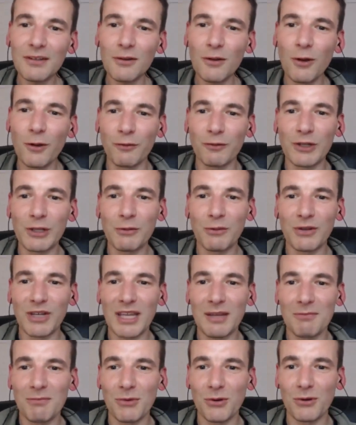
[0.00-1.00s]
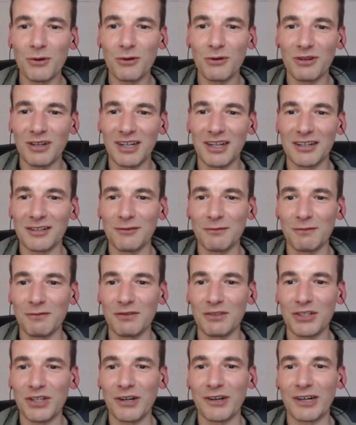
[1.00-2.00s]
hopefully we'll get more kind of
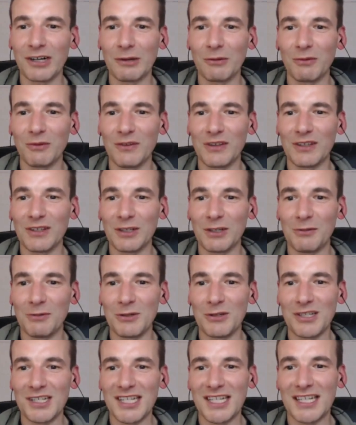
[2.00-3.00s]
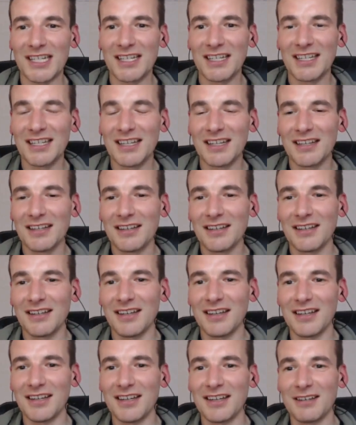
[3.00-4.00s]
sharing within the community.
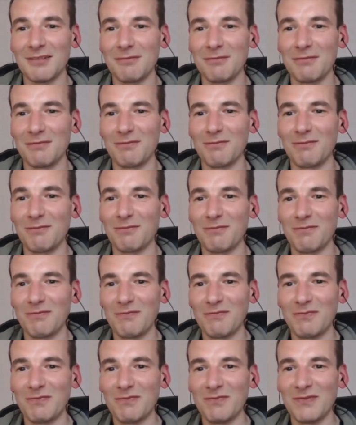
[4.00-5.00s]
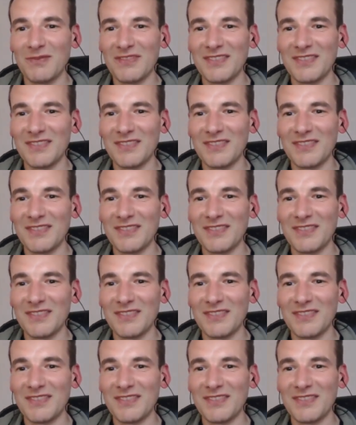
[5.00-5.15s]
Yeah, um, I've, I've been I've been